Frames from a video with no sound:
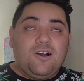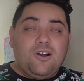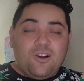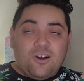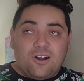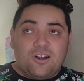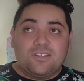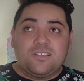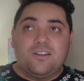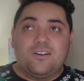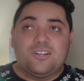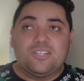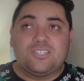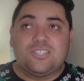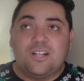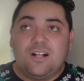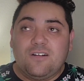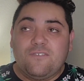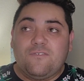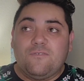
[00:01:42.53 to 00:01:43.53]
hurt
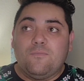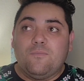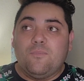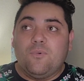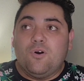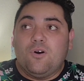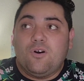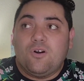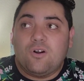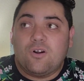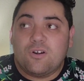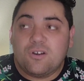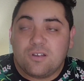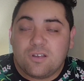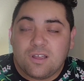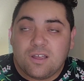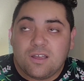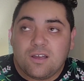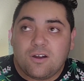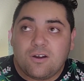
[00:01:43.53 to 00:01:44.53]
herself
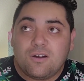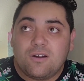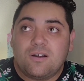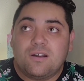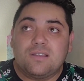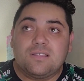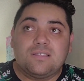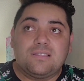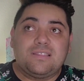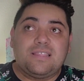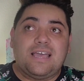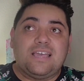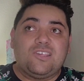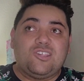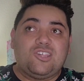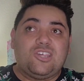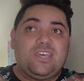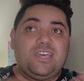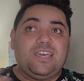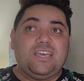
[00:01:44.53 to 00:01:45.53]
more than
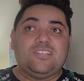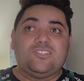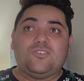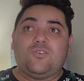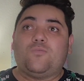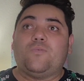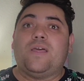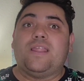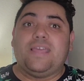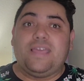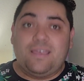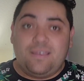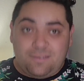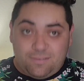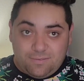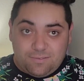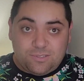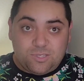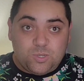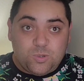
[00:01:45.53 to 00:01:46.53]
she is already
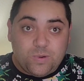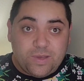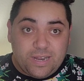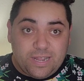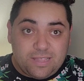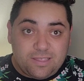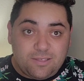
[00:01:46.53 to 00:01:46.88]
doing it.